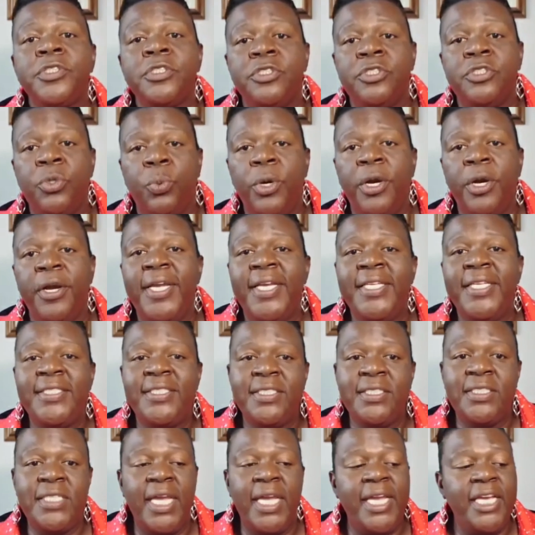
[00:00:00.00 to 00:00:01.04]
to where it
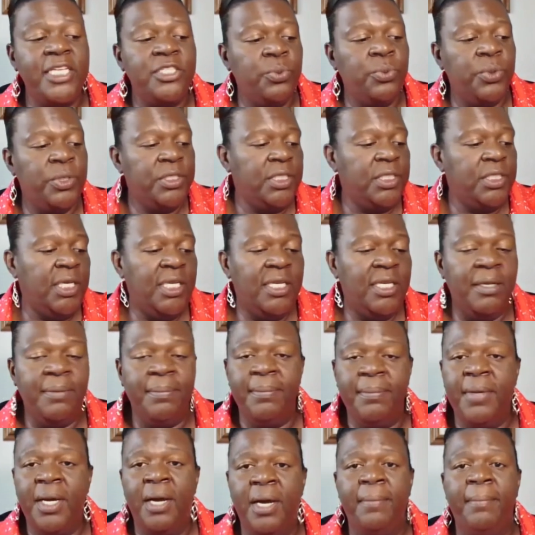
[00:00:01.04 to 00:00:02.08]
stays
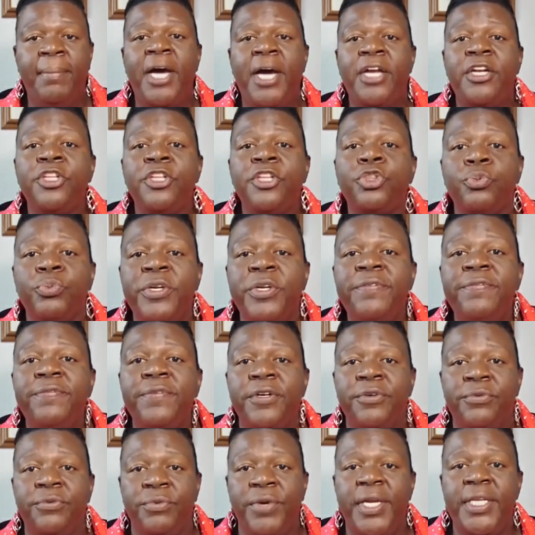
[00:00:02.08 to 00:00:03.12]
within about a 3
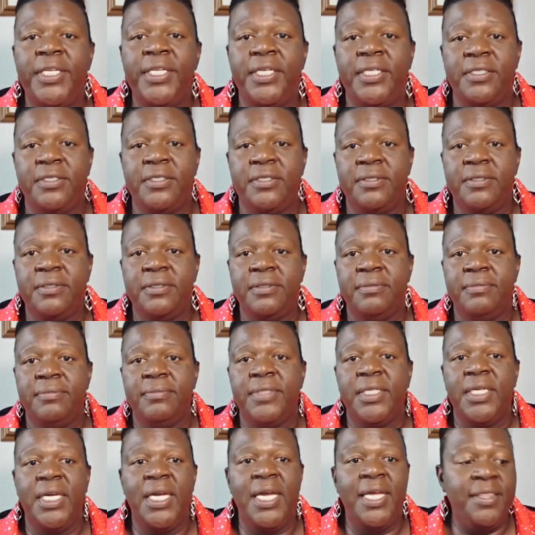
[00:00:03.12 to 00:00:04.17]
foot radius.
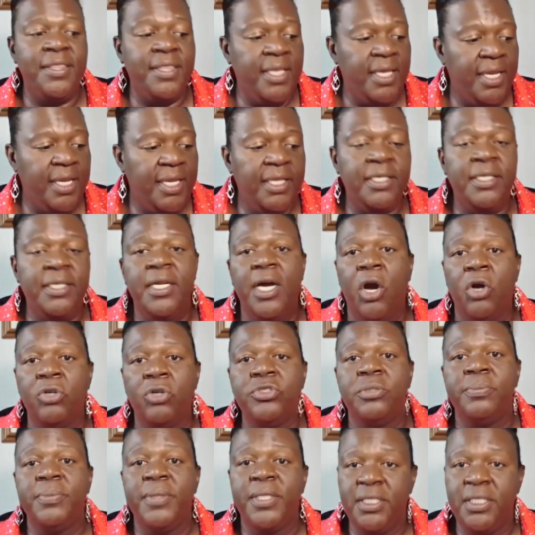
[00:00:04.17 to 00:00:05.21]
And then
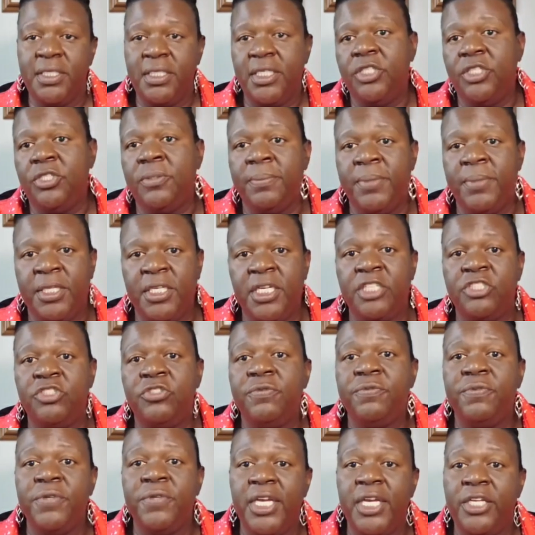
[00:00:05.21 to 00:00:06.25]
ultimately, because
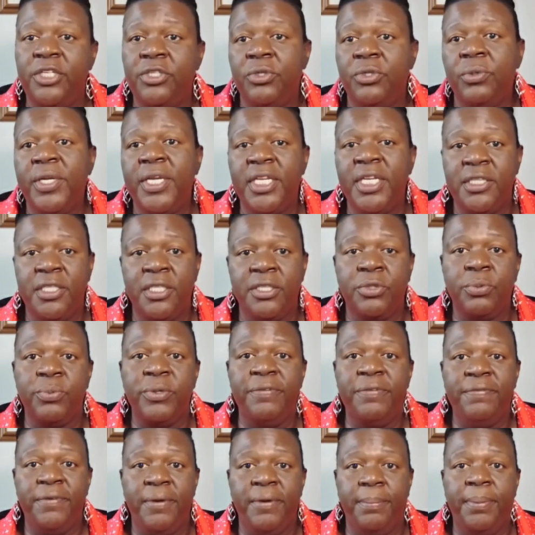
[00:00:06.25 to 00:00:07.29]
you feel like you'll hit the
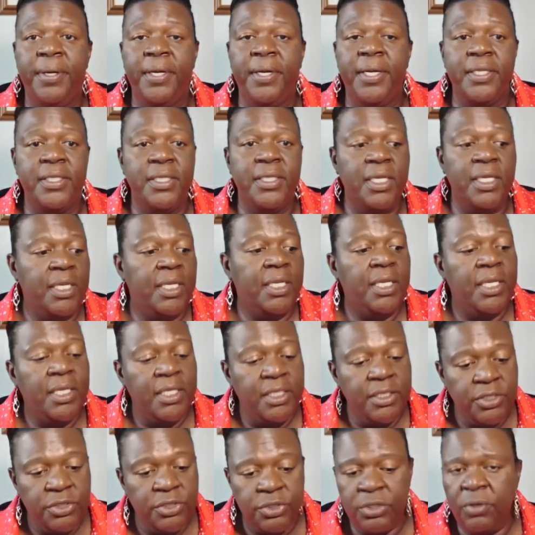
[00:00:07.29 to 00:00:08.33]
3 foot putt.
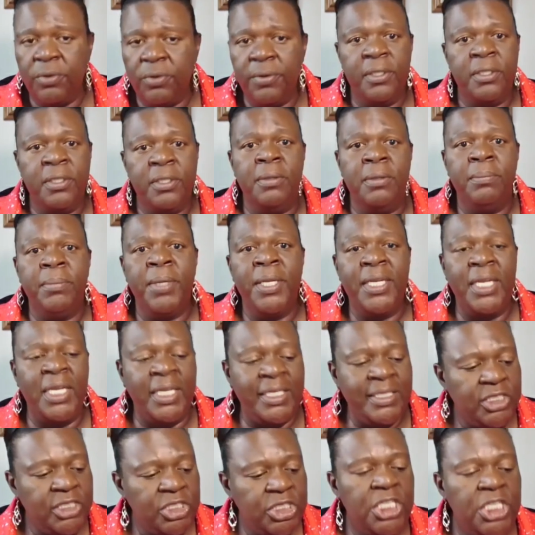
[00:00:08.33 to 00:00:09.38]
So, but
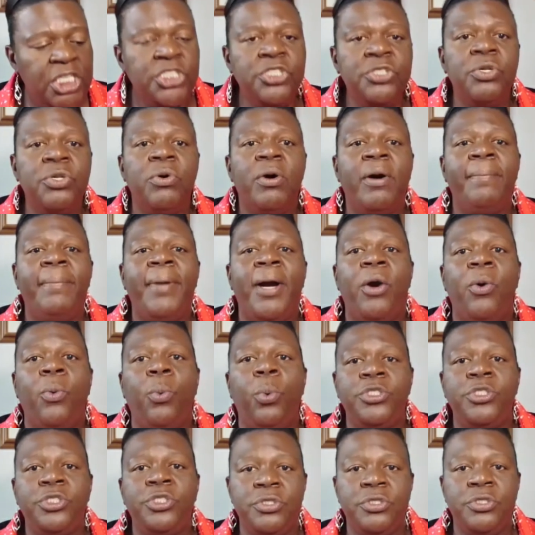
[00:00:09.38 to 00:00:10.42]
intentional about
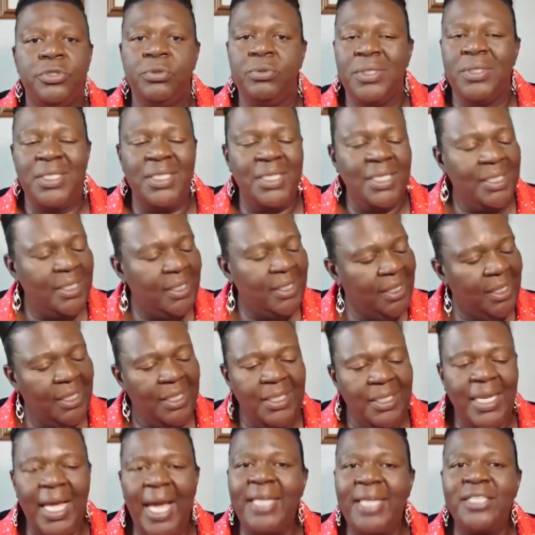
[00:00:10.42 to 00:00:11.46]
what you're doing,
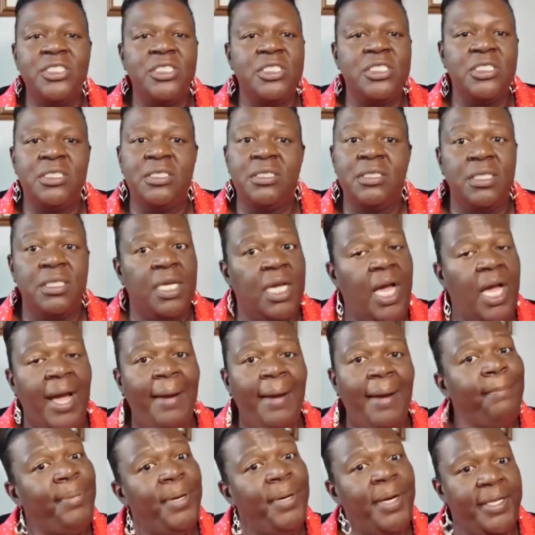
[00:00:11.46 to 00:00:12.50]
not just
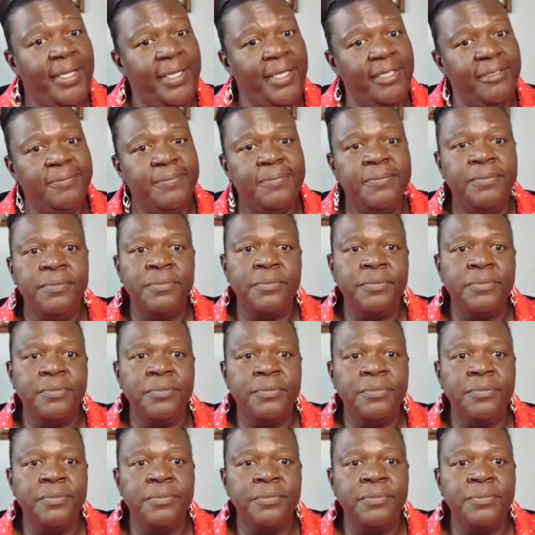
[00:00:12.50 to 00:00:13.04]
I'm putting,